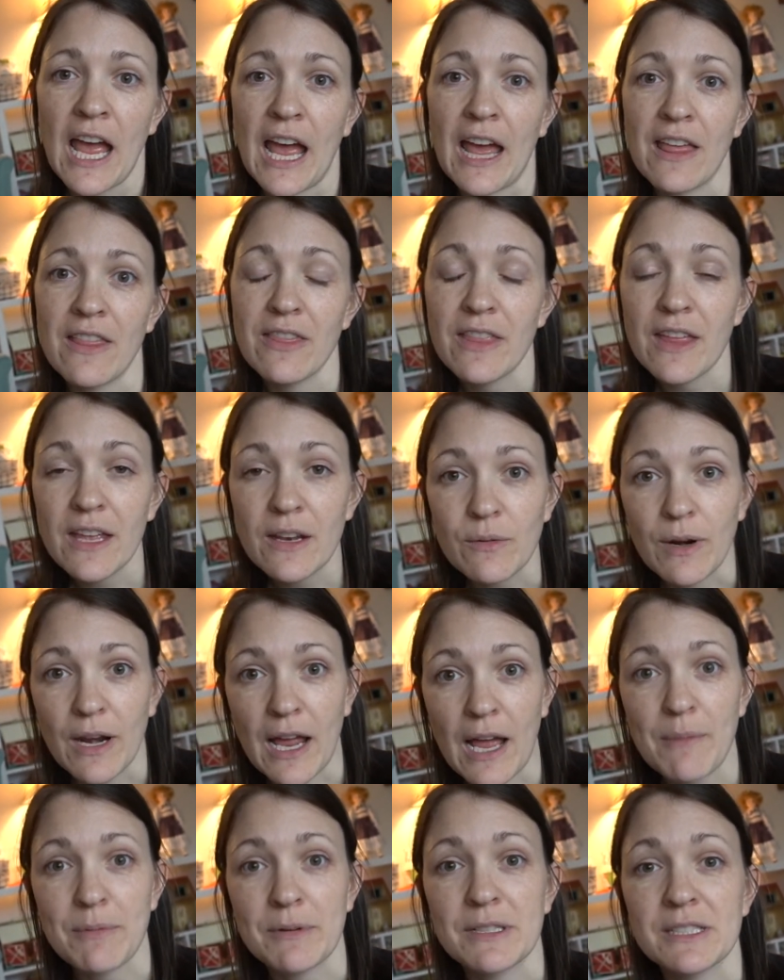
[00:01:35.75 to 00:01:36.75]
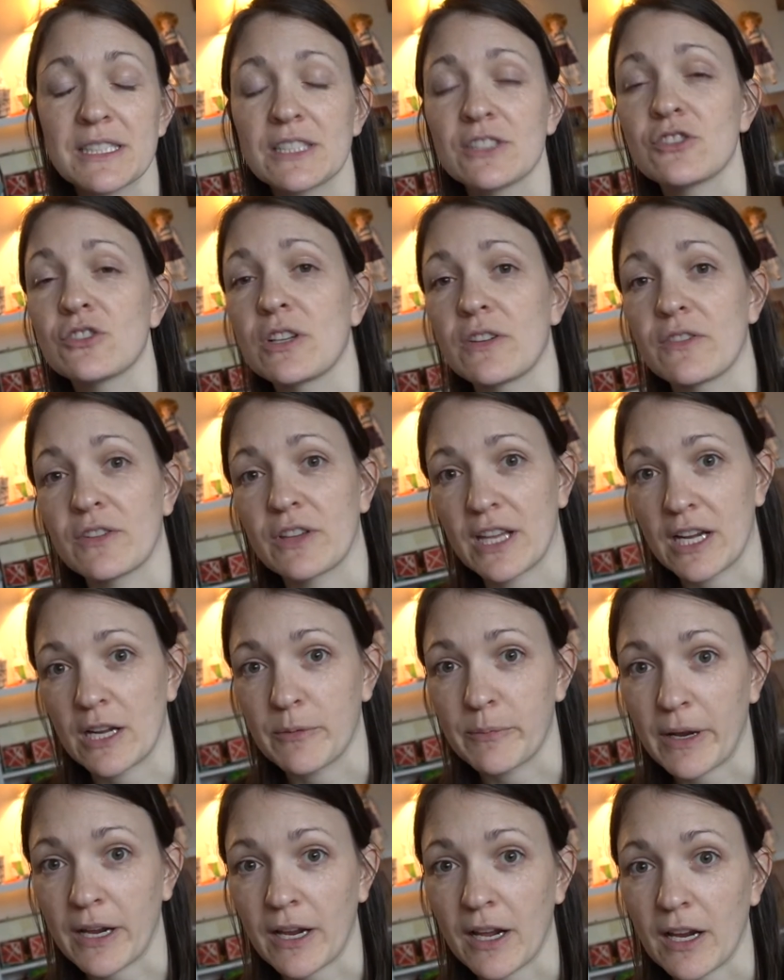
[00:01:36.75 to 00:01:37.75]
And then what happens is you give her the
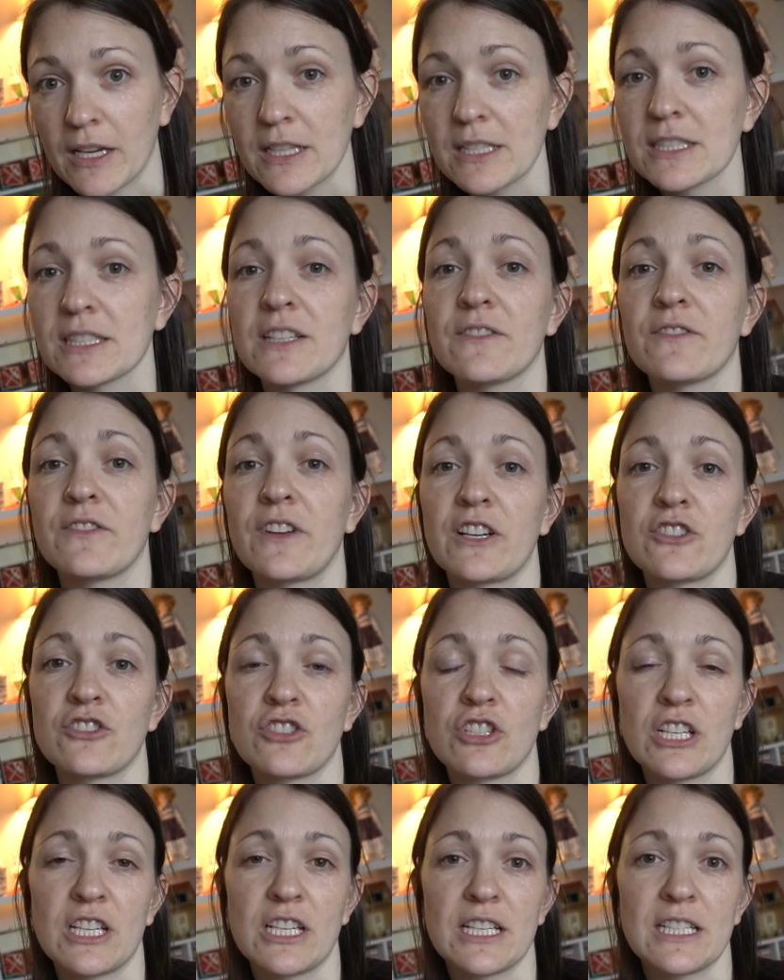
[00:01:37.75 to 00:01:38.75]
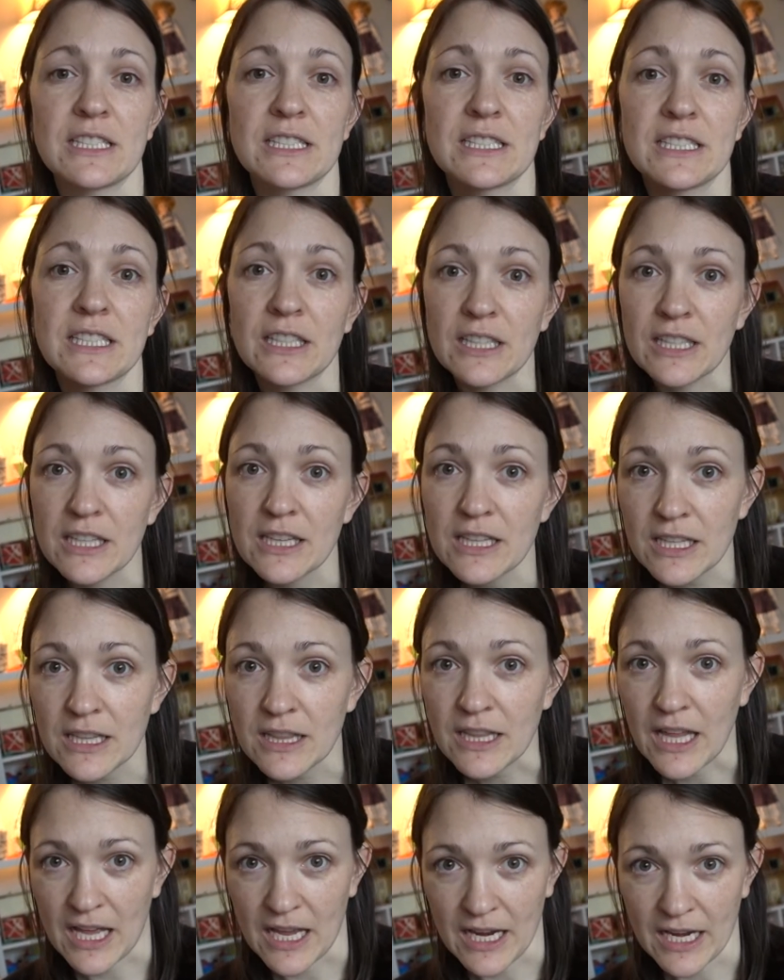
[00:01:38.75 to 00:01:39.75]
antibiotics, the infection is still in the
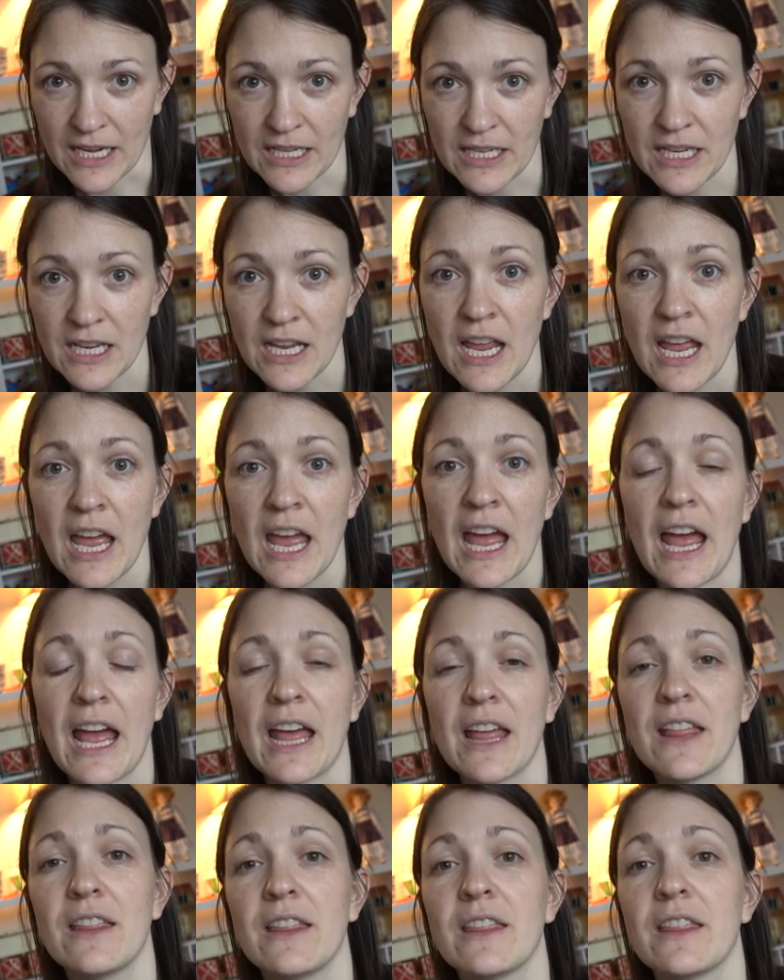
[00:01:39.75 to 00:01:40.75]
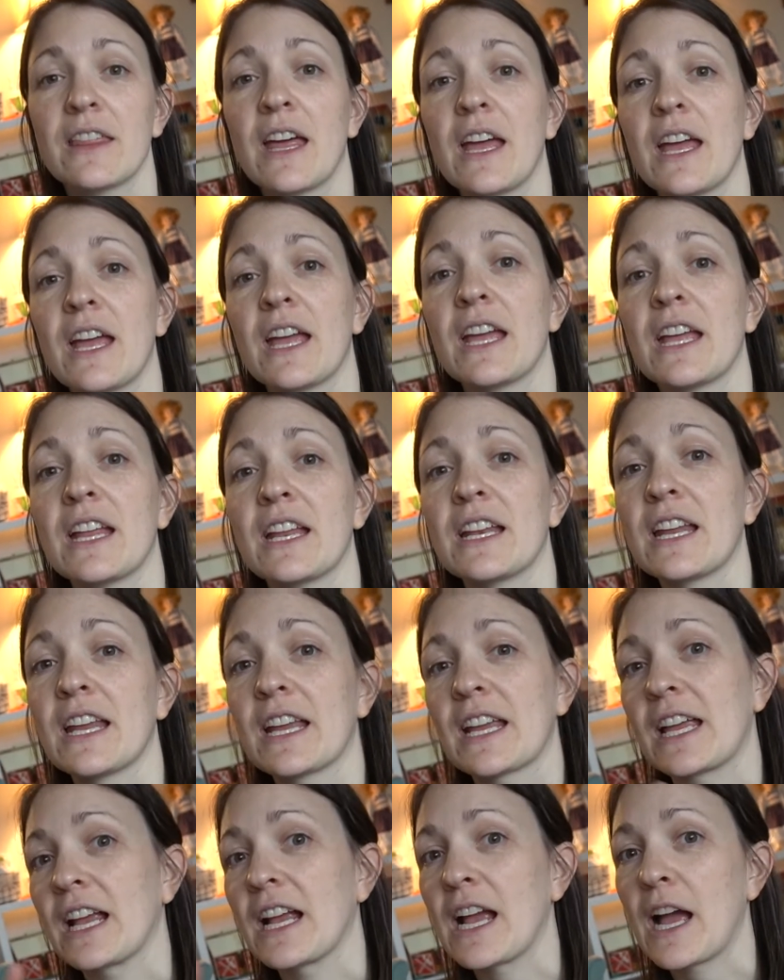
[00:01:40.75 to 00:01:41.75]
line, and then
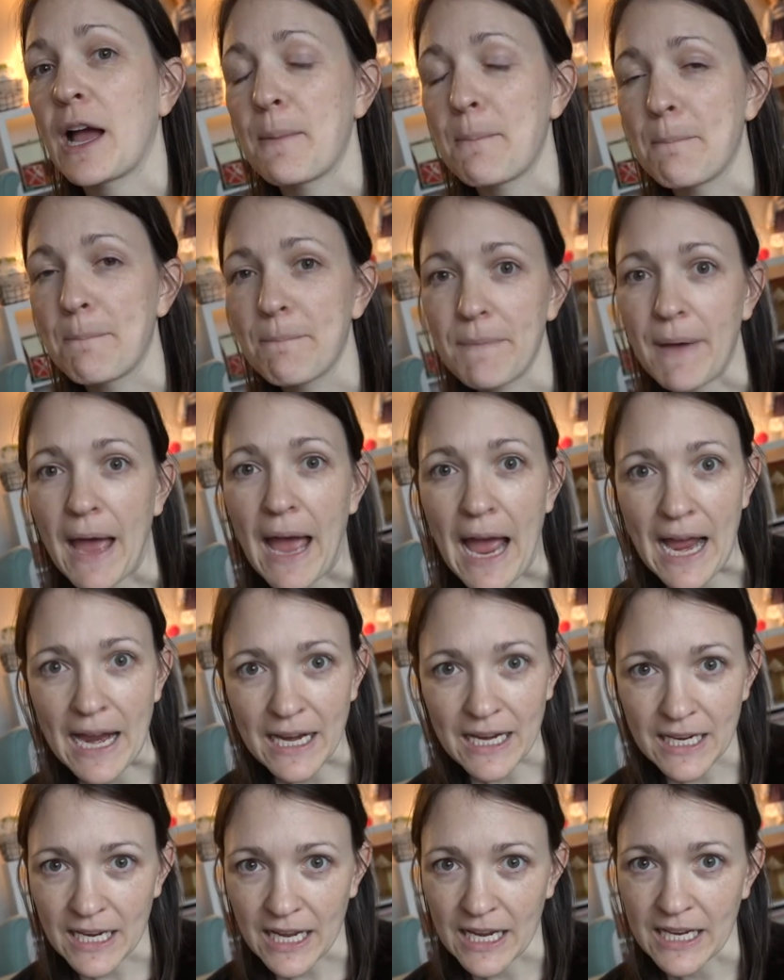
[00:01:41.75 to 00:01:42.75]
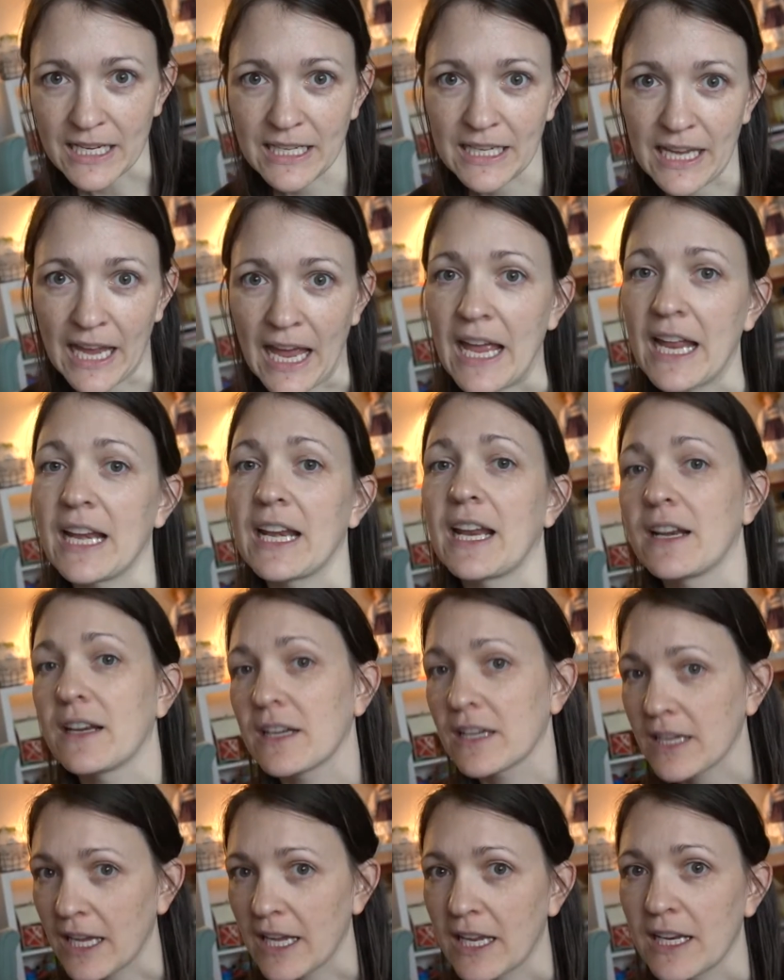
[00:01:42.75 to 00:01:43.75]
it can come back again and
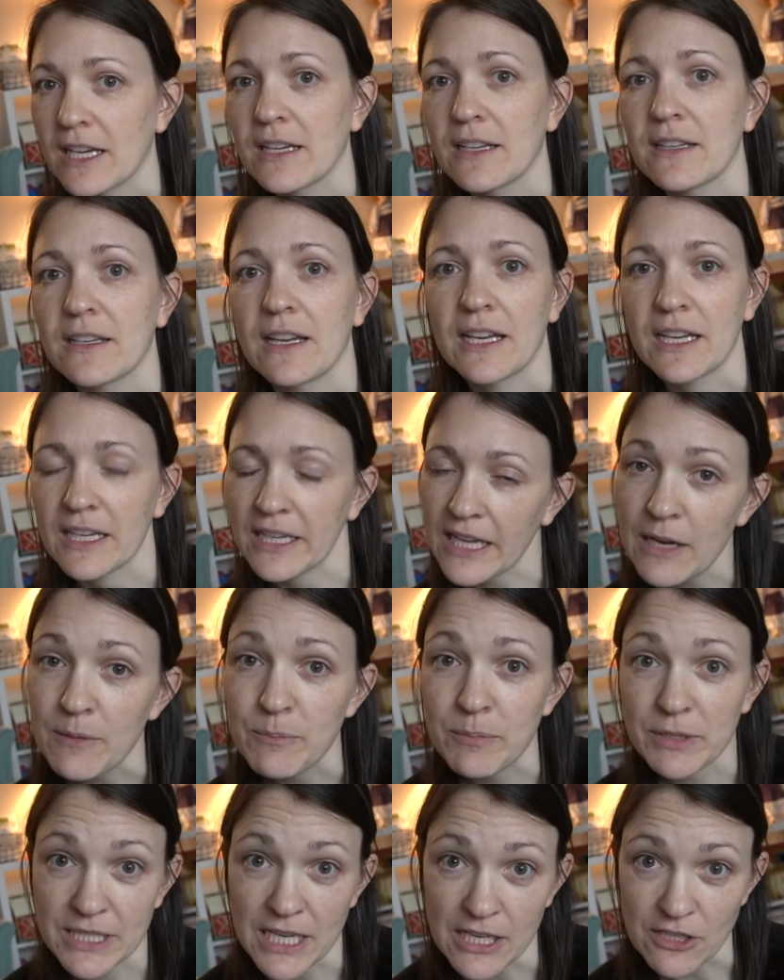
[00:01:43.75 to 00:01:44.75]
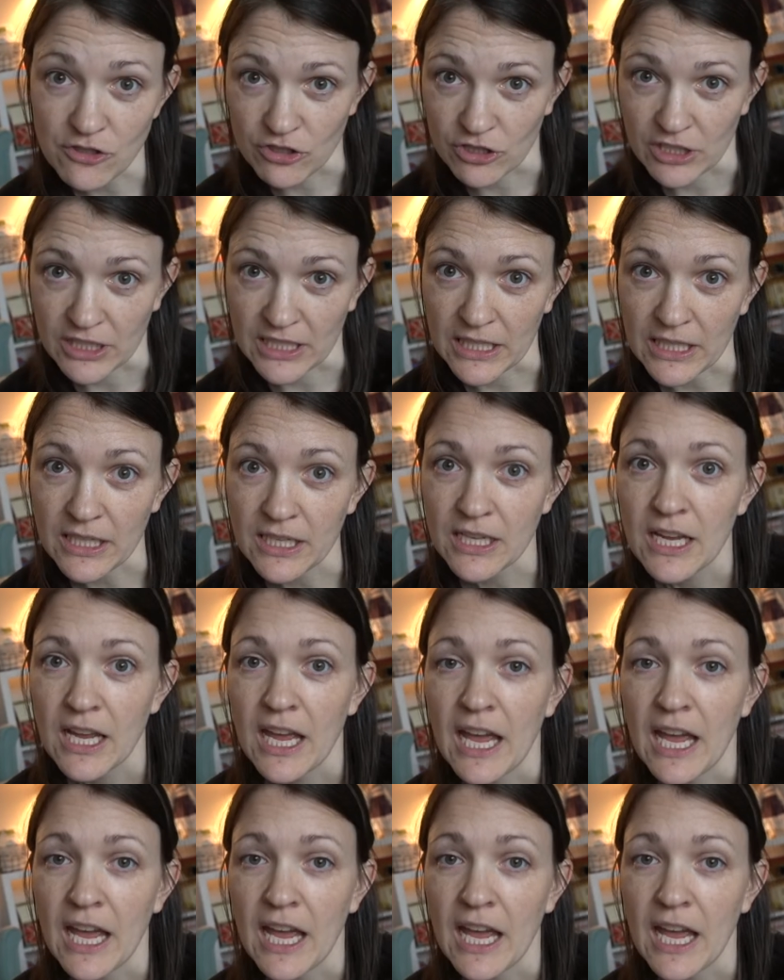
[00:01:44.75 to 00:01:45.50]
again and again, potentially.